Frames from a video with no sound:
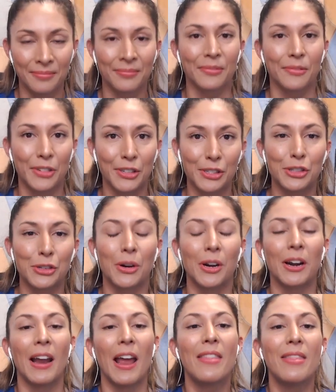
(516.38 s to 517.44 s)
For sure.
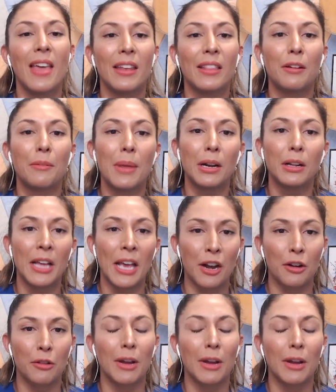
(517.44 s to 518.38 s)
And then their middle hitter,